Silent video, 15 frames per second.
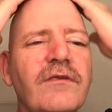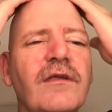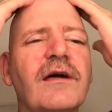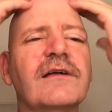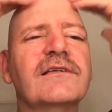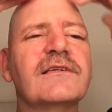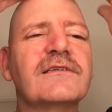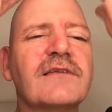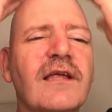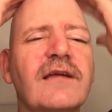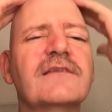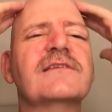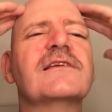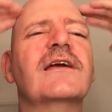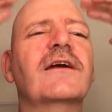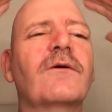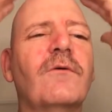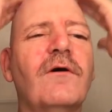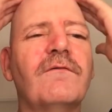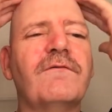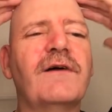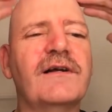I'd, I'd say it
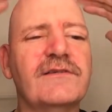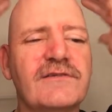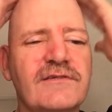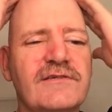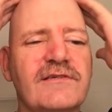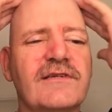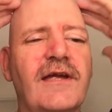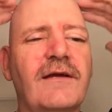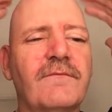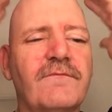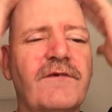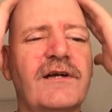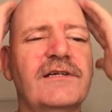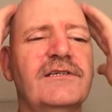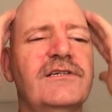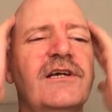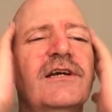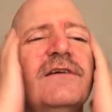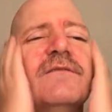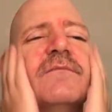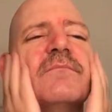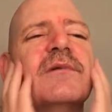qualifies as a damn fine
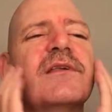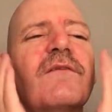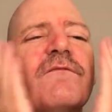shave, but the